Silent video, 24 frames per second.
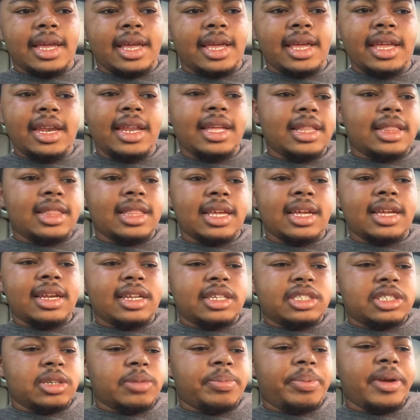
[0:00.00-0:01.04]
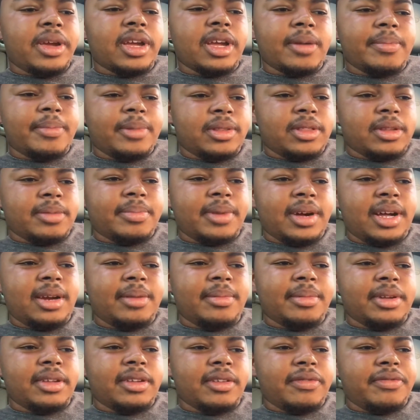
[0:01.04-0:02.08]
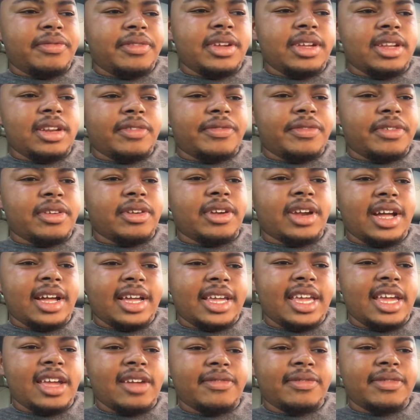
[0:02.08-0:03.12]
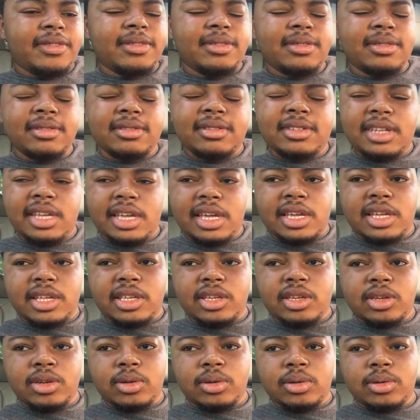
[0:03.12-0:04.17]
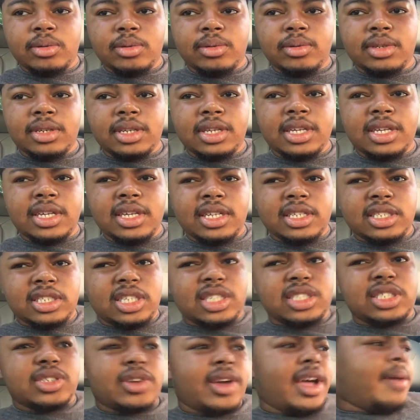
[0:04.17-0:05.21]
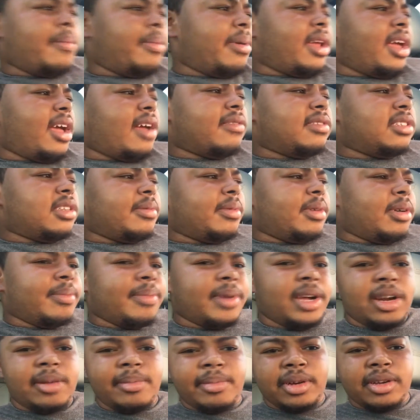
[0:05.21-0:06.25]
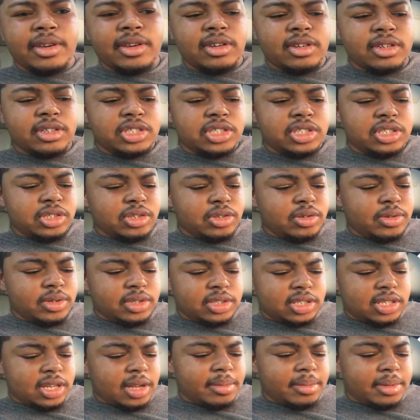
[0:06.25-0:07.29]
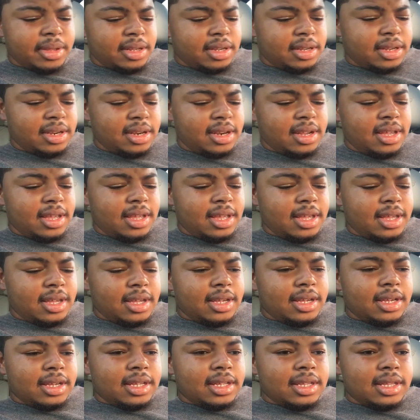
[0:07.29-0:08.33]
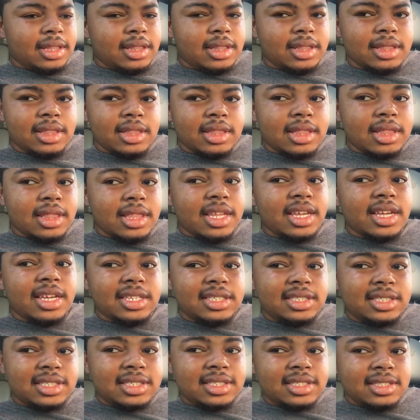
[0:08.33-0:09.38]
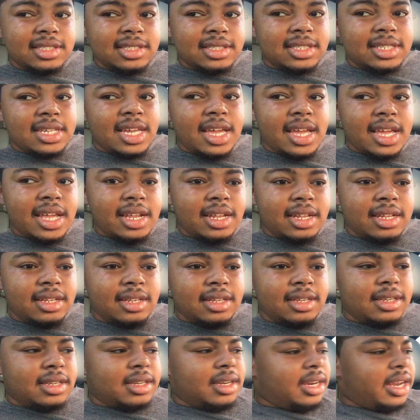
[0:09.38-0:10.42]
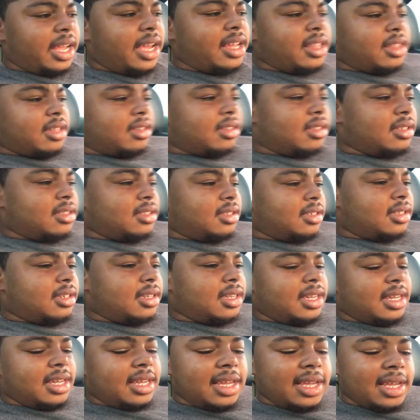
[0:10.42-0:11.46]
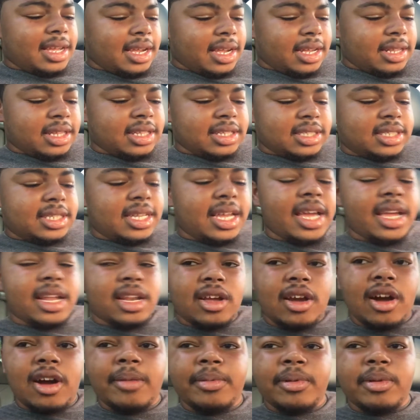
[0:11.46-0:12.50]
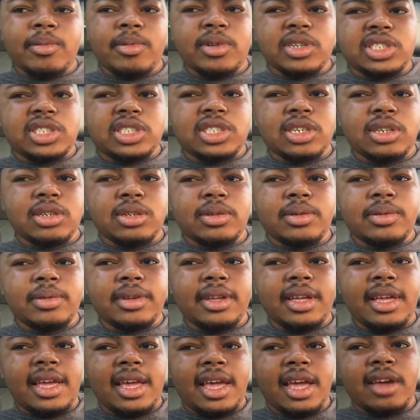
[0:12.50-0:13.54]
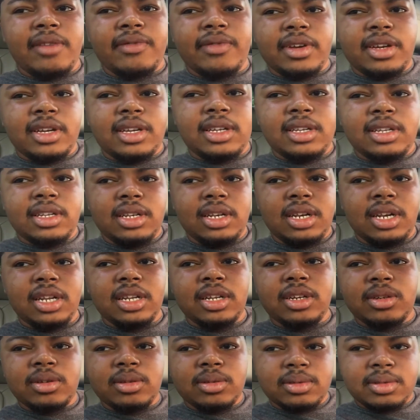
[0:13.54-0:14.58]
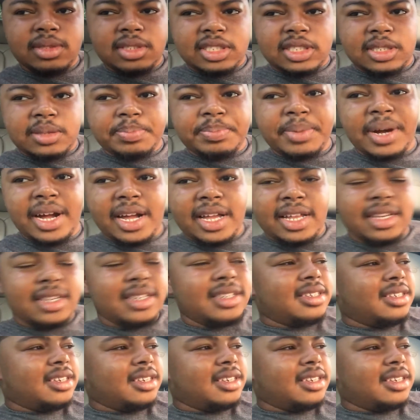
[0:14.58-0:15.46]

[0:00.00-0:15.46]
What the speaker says: anything that you pick up on the bottom of your feet, if you're not careful and you just so happen to have some on the bottom of your shoe or something, this tan leather and this tan carpet will show every little spot,